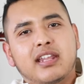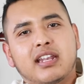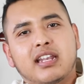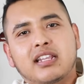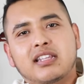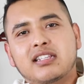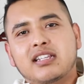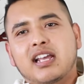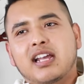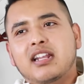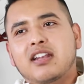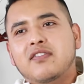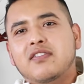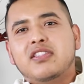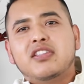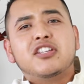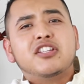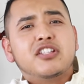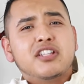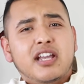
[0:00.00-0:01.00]
and it's kind of in
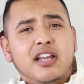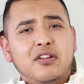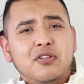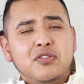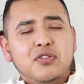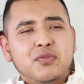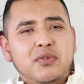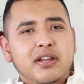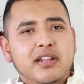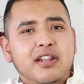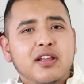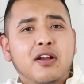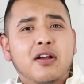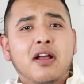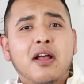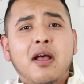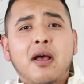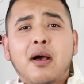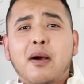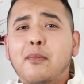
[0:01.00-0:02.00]
the shadows right now.
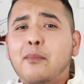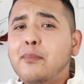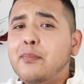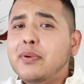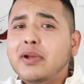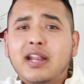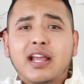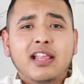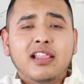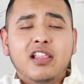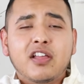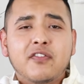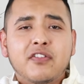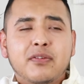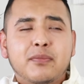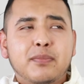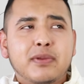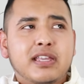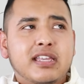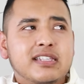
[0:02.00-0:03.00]
But I love
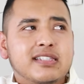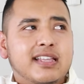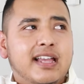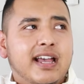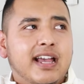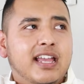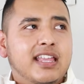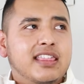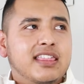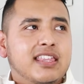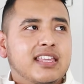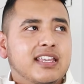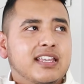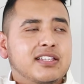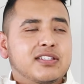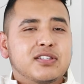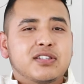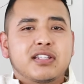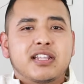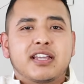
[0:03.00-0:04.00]
it because I think
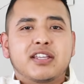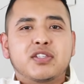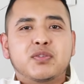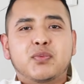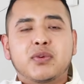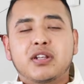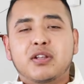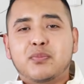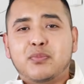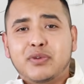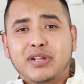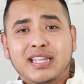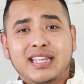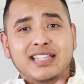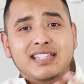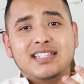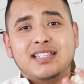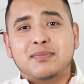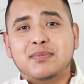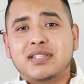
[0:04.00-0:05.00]
it's a nice way to bring
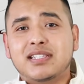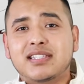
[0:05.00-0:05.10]
in some